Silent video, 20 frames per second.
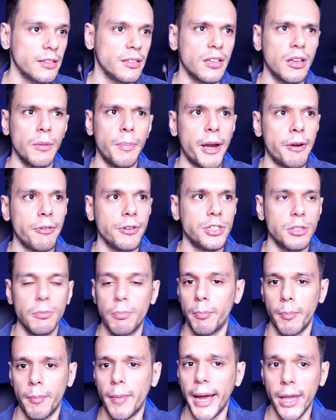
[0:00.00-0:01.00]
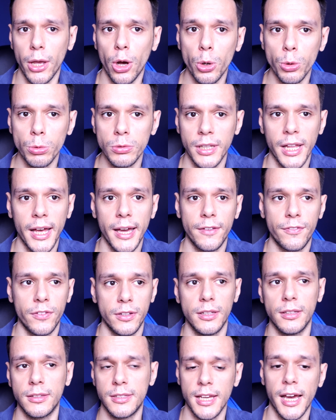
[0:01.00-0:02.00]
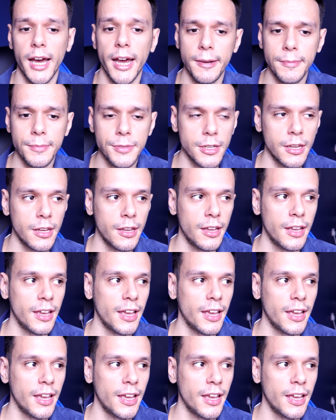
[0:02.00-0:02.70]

comparing to my own life and times,